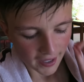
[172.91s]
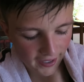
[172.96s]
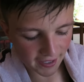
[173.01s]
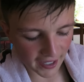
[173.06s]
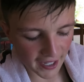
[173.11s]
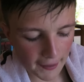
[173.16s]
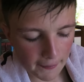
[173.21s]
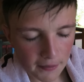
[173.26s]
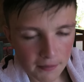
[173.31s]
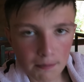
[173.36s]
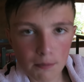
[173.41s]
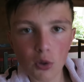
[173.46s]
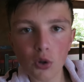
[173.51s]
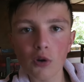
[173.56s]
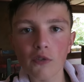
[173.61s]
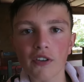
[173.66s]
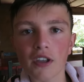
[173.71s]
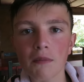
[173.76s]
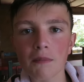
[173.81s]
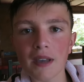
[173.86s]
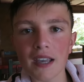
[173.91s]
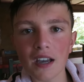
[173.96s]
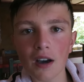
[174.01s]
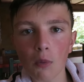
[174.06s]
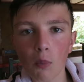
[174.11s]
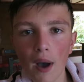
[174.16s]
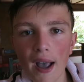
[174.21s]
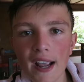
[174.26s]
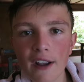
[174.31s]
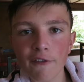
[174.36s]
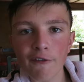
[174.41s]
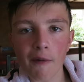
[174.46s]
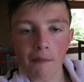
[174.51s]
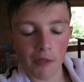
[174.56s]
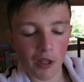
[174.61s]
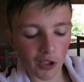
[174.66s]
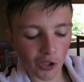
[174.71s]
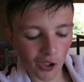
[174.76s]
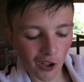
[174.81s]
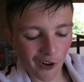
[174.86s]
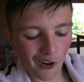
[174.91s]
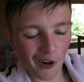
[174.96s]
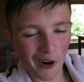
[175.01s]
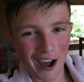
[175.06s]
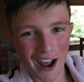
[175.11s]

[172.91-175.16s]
It keeps moving me away from the law.